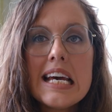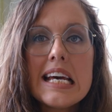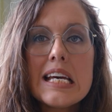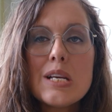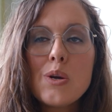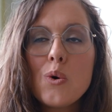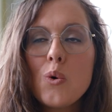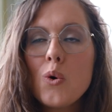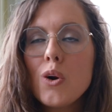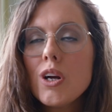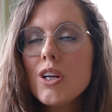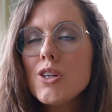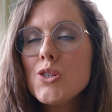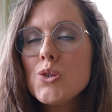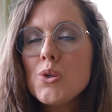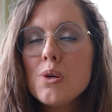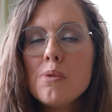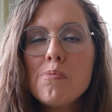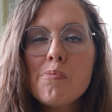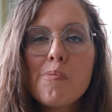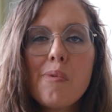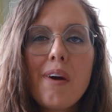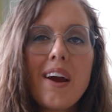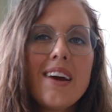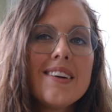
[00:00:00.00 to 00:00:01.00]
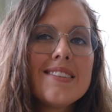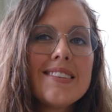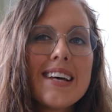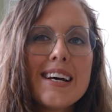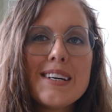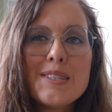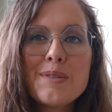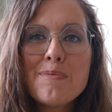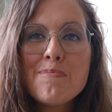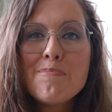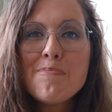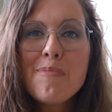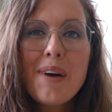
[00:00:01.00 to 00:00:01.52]
in order to embrace
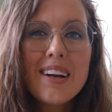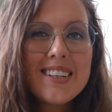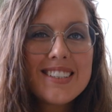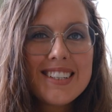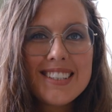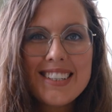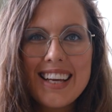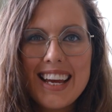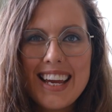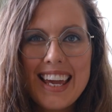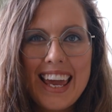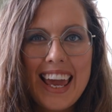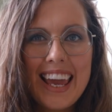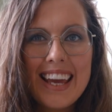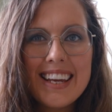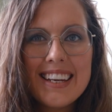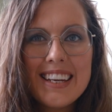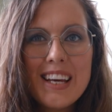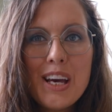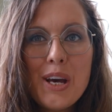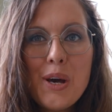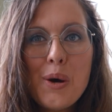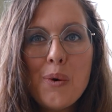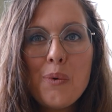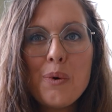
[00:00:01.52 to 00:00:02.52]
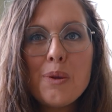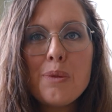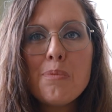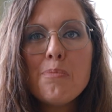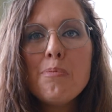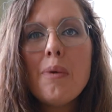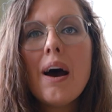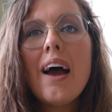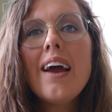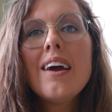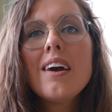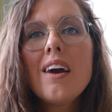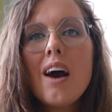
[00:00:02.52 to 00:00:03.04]
as much as I can with
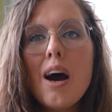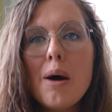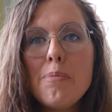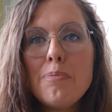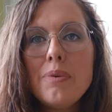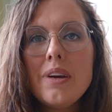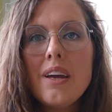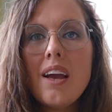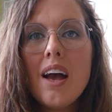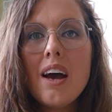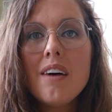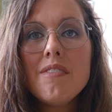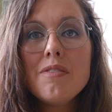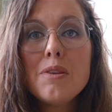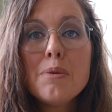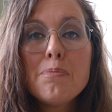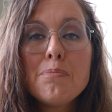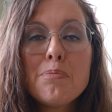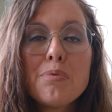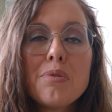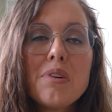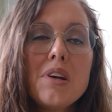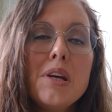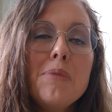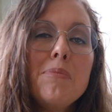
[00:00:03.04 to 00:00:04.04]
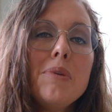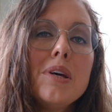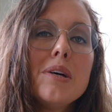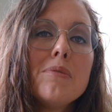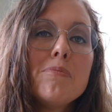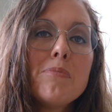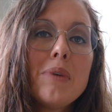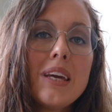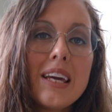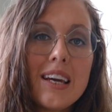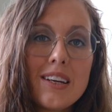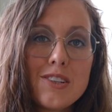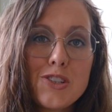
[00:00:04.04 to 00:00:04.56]
my copy of the
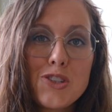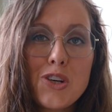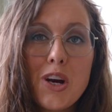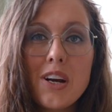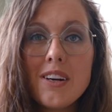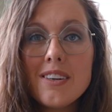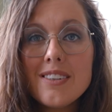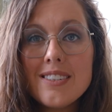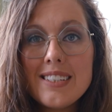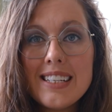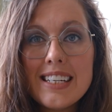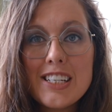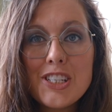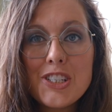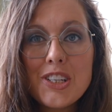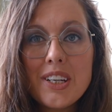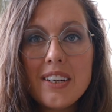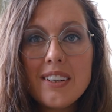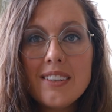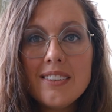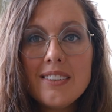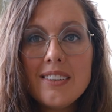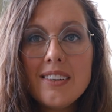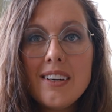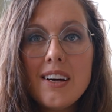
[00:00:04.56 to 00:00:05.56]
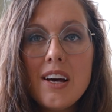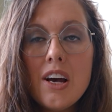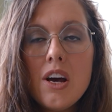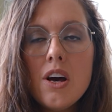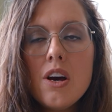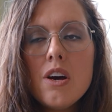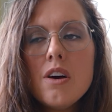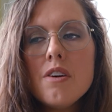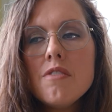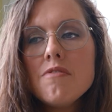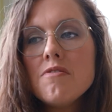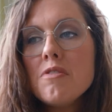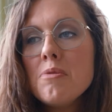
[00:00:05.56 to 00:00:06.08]
premium Kickstarter edition.
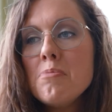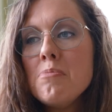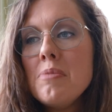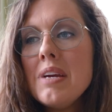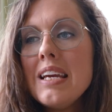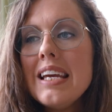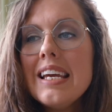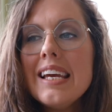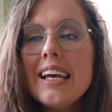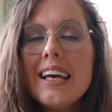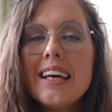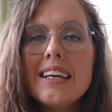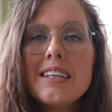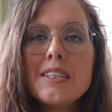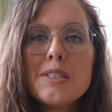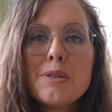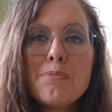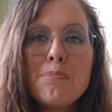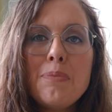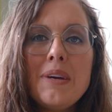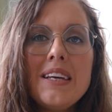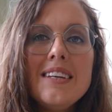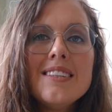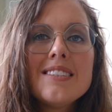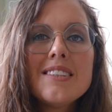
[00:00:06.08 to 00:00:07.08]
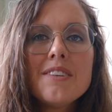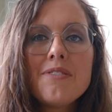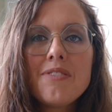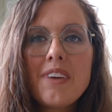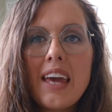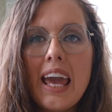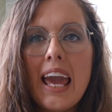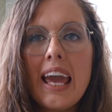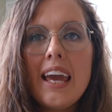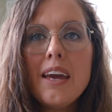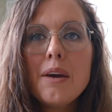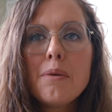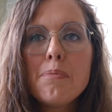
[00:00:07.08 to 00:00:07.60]
For me, it is a piece of
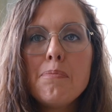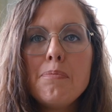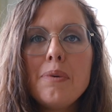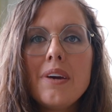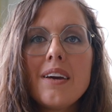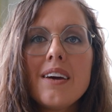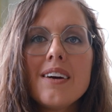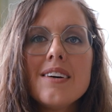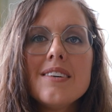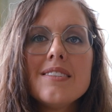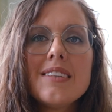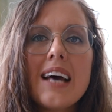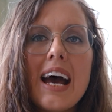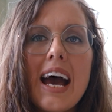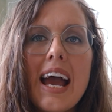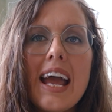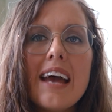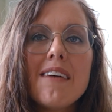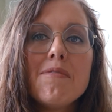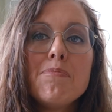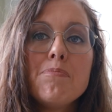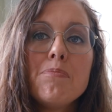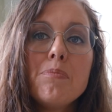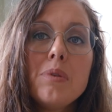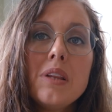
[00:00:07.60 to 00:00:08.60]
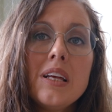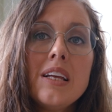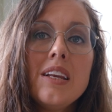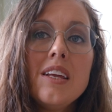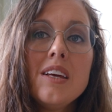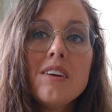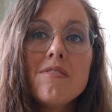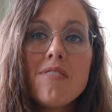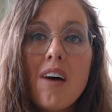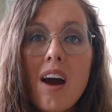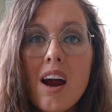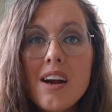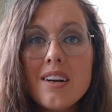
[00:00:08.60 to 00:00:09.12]
cake because I have plenty
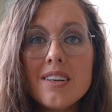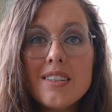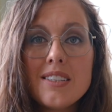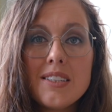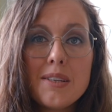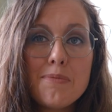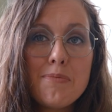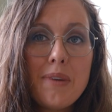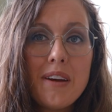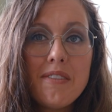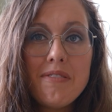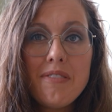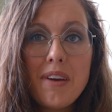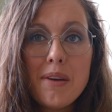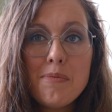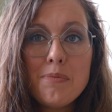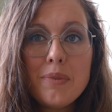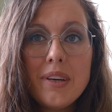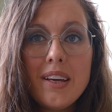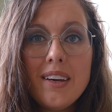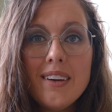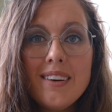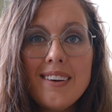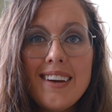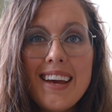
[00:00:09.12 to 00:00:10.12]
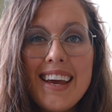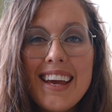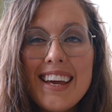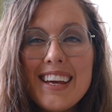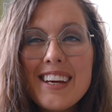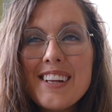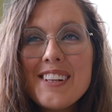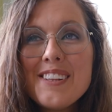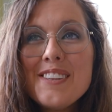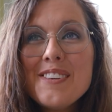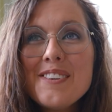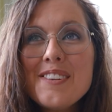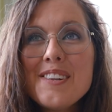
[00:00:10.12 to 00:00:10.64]
of artists in my family,
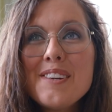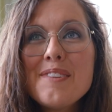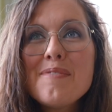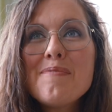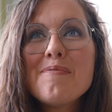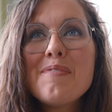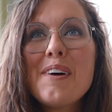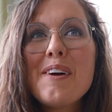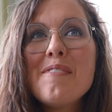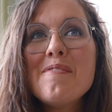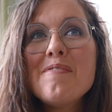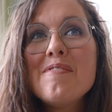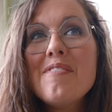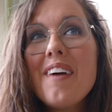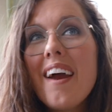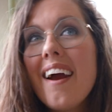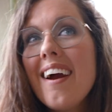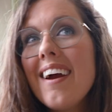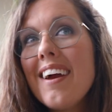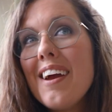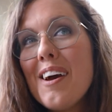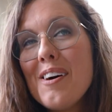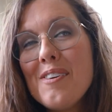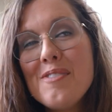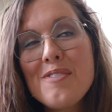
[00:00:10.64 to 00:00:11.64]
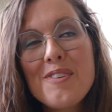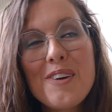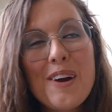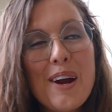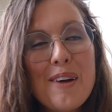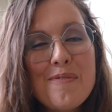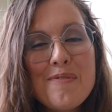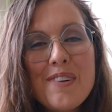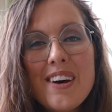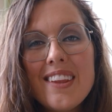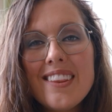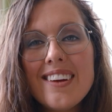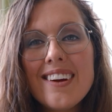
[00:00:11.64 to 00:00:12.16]
including my very own
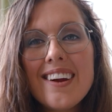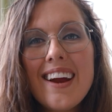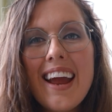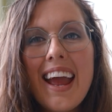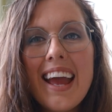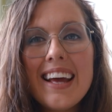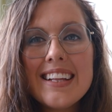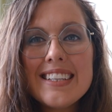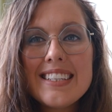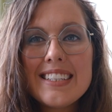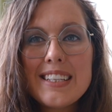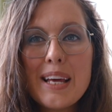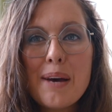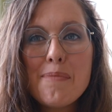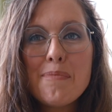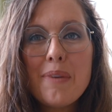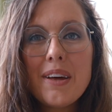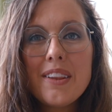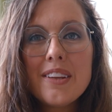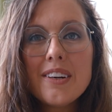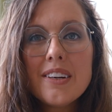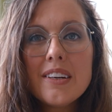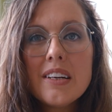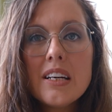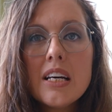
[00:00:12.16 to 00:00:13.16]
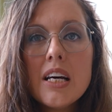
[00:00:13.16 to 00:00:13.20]
grandmother and stepmother.